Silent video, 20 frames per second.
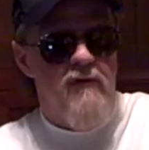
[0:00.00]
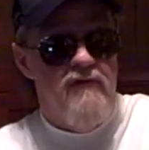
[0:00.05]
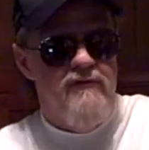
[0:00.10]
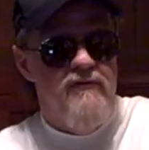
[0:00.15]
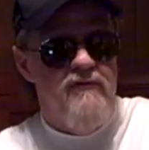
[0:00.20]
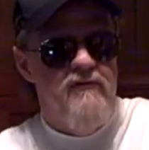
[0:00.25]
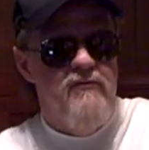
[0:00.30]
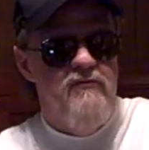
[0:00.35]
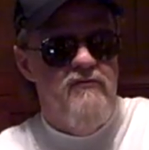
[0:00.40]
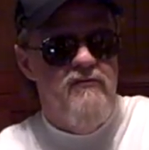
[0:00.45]

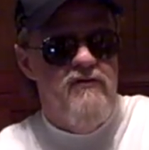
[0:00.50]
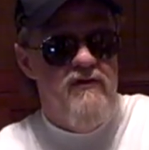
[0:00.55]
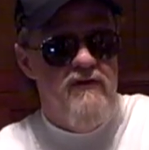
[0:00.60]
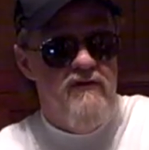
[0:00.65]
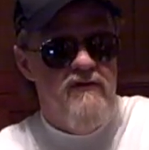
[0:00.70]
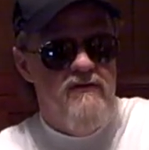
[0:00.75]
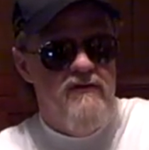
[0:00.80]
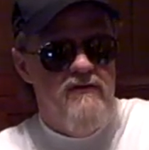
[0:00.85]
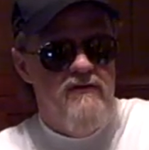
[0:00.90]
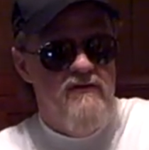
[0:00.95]
person who
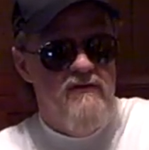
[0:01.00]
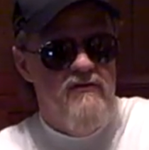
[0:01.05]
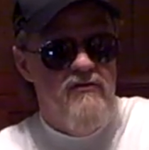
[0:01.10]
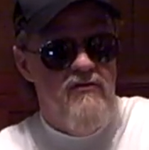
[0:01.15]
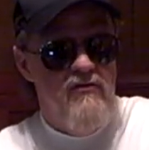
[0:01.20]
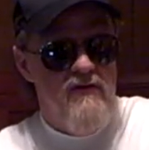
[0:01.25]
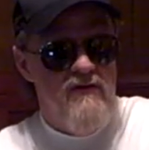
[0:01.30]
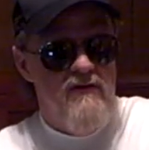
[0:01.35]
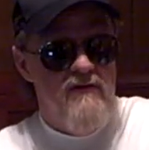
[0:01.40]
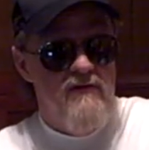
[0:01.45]
did
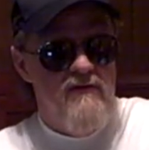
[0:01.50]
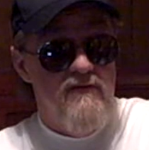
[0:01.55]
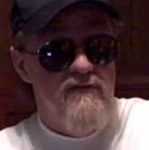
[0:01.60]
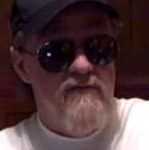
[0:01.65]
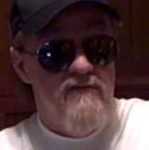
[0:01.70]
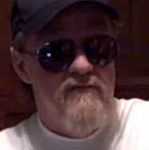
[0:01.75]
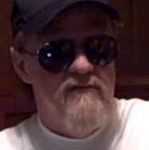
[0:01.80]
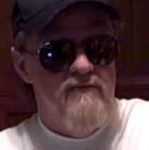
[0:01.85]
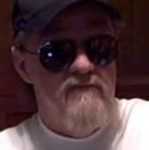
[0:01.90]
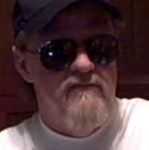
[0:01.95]
do it,
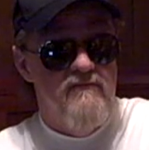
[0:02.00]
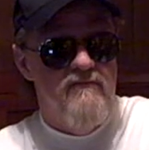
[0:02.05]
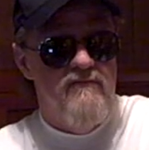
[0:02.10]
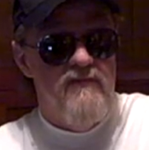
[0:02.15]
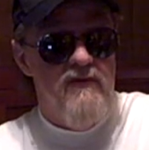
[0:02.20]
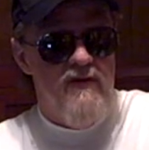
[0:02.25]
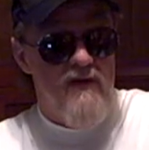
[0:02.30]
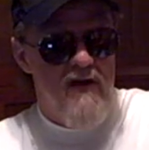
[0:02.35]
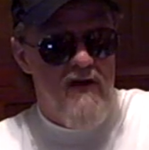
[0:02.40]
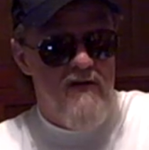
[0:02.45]

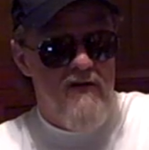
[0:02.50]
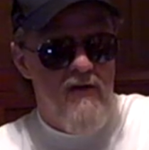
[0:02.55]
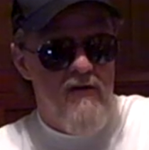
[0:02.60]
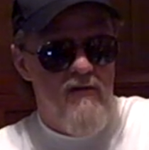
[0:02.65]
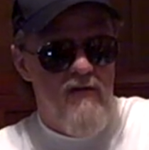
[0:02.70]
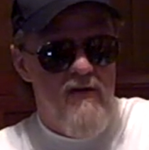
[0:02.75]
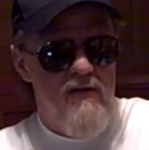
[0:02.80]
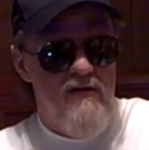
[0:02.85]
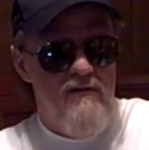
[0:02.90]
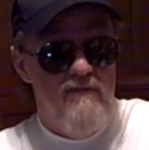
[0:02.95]
that I
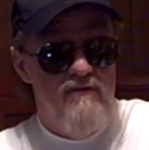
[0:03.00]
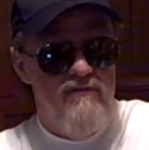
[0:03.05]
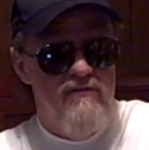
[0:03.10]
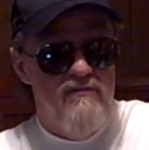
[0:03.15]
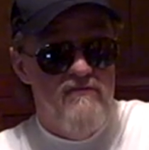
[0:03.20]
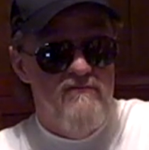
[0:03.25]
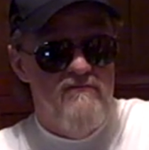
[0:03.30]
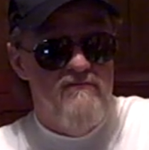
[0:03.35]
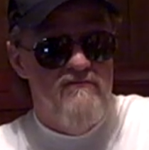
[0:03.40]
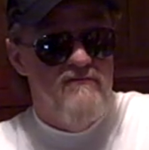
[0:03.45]
know of,
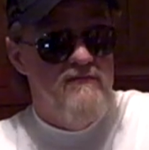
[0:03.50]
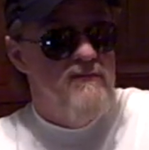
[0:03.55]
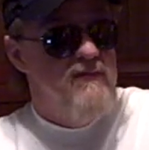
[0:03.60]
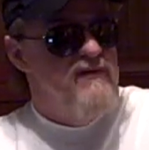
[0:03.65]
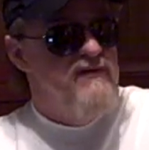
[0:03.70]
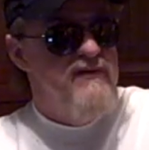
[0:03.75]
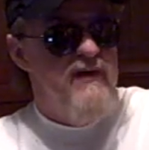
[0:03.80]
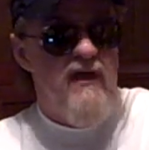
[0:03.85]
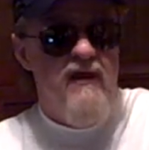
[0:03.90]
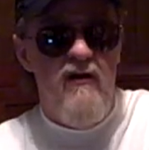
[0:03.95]

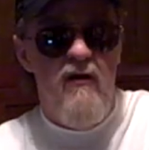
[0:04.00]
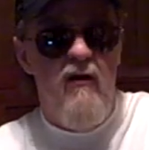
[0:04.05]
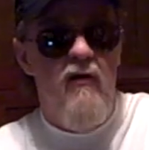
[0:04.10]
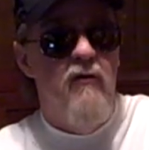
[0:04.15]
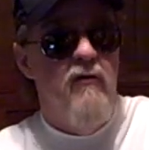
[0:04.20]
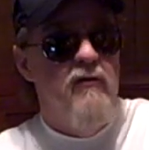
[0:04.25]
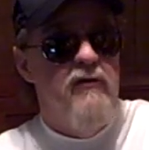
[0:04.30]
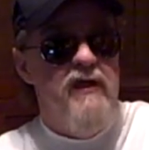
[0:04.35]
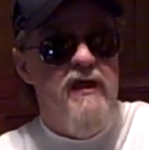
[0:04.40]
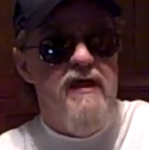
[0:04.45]
has had a
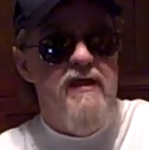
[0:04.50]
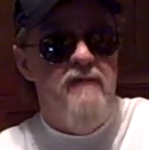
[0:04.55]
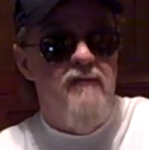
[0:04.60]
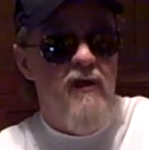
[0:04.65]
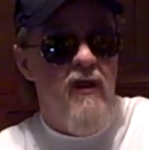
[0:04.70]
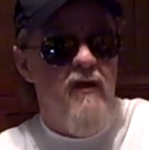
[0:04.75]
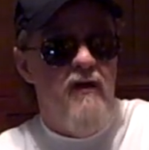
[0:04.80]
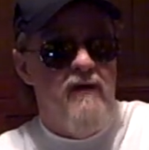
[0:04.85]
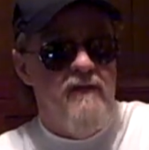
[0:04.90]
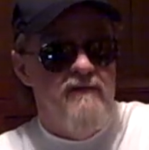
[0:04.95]
hard
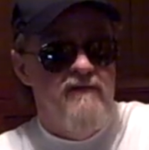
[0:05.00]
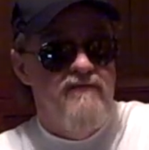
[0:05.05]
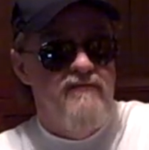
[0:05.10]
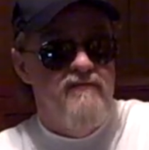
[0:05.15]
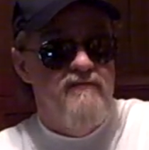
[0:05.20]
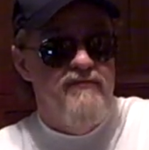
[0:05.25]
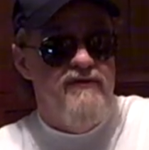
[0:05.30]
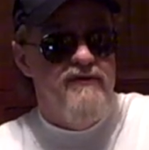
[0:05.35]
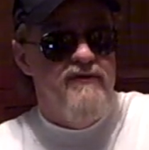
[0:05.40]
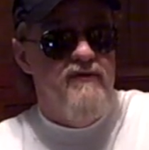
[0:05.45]
damn life.
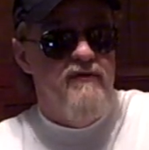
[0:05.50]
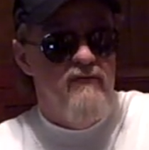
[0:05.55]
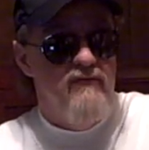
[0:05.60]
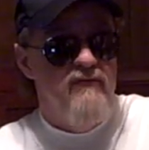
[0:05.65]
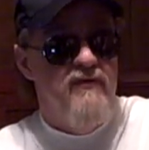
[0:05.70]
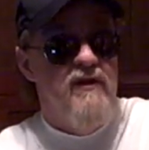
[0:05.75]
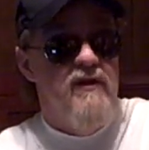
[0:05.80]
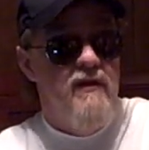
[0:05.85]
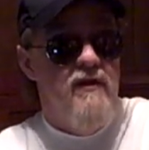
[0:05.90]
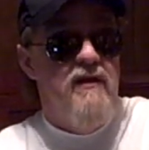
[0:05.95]

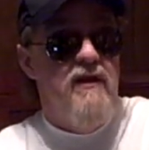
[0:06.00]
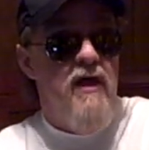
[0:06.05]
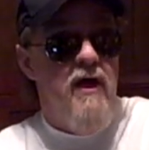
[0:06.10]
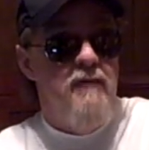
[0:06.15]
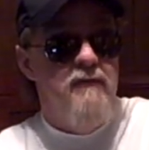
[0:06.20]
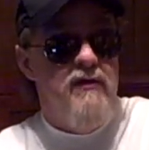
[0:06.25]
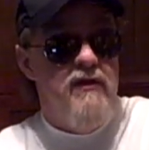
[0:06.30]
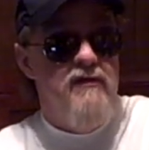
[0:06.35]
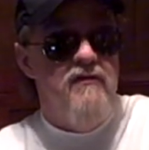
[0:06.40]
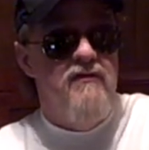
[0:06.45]
So
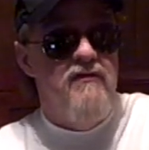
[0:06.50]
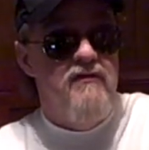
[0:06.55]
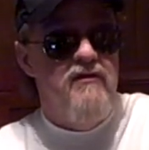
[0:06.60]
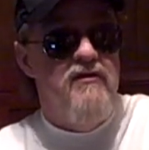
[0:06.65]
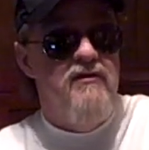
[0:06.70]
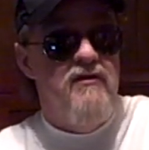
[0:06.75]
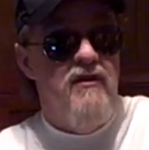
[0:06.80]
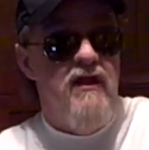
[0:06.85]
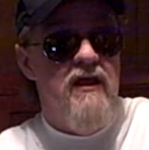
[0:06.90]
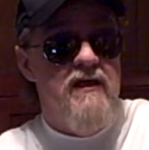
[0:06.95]
I'm getting a
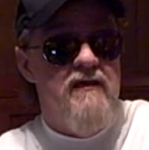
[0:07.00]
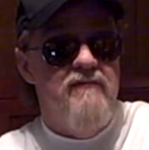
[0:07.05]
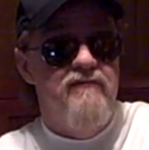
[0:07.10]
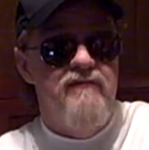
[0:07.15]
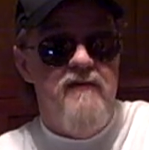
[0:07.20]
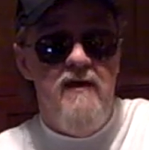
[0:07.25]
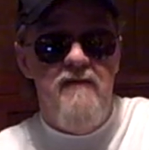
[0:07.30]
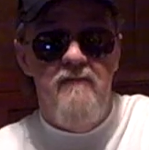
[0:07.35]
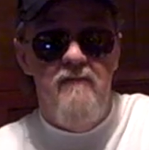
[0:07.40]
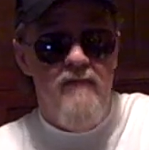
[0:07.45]
good
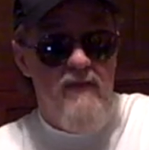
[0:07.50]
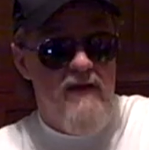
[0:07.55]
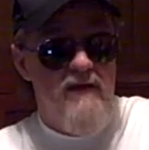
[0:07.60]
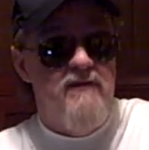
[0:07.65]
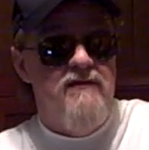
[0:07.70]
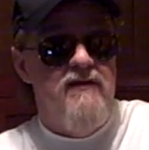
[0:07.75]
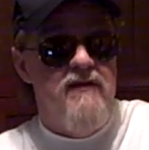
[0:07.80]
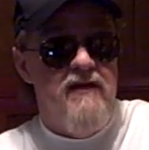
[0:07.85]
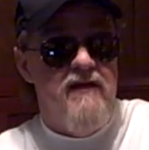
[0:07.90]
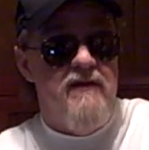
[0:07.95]
laugh at
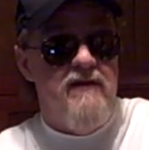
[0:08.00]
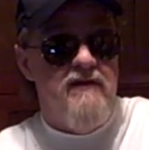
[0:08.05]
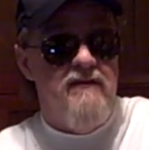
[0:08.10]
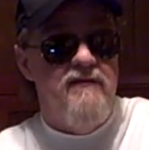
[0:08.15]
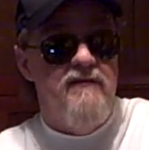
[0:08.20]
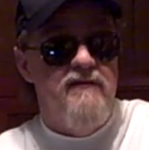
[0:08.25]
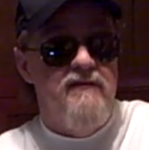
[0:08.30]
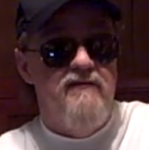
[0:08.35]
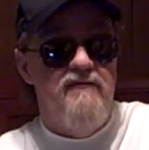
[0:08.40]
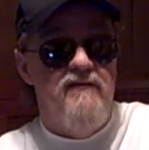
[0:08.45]
about that.
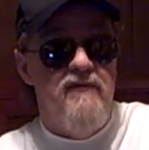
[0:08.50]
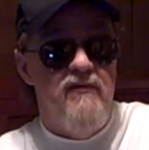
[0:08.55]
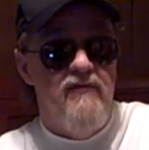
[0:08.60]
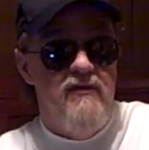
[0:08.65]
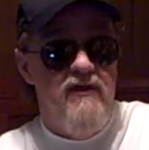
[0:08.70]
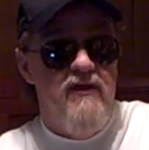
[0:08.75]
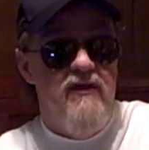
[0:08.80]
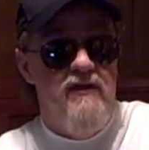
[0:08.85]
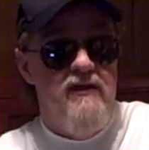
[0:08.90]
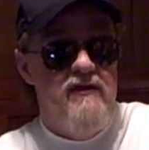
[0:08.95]

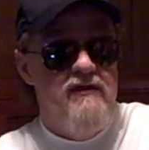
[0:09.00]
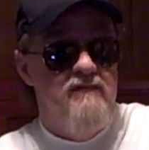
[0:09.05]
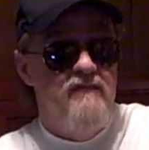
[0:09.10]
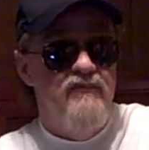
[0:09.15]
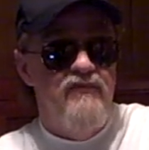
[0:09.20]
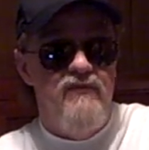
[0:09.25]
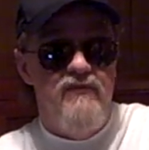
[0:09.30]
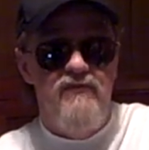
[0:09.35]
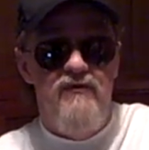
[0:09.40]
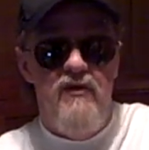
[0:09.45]
Okay?
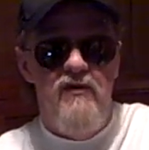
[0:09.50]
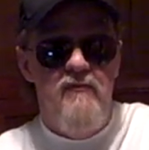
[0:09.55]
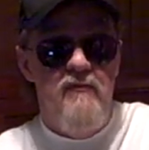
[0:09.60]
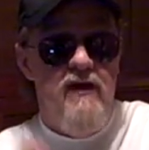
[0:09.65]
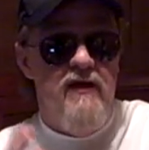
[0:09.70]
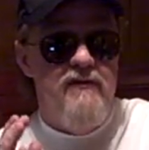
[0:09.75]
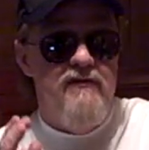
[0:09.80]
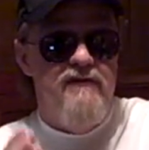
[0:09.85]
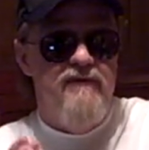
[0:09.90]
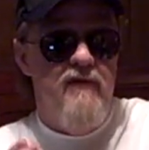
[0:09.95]

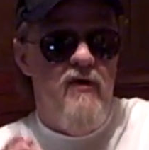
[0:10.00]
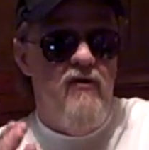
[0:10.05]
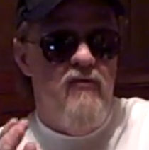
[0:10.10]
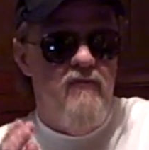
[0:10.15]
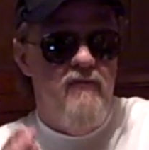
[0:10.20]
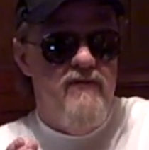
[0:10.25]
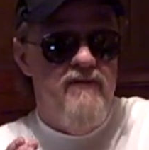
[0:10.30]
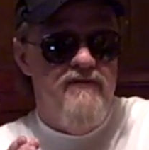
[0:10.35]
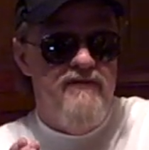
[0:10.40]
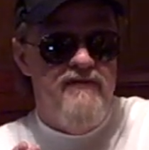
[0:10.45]
Nobody's
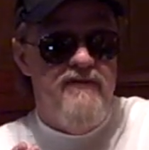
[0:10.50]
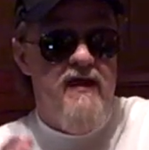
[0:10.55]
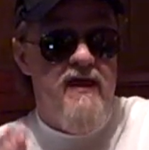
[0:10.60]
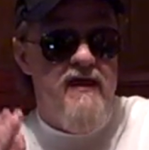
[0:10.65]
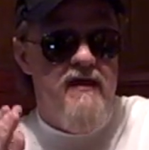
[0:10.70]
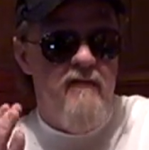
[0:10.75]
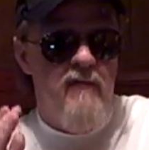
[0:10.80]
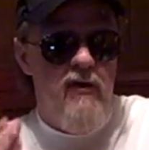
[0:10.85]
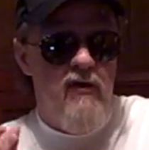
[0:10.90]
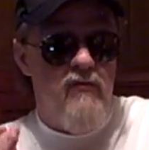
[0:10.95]
fault but his
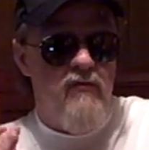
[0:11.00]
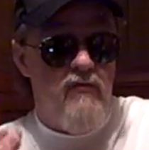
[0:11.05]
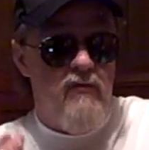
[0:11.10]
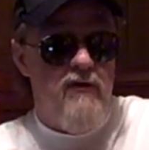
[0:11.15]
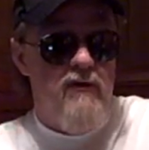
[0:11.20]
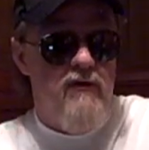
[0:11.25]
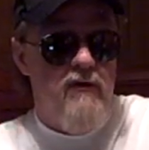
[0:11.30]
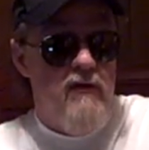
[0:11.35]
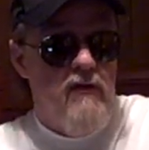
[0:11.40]
damn own.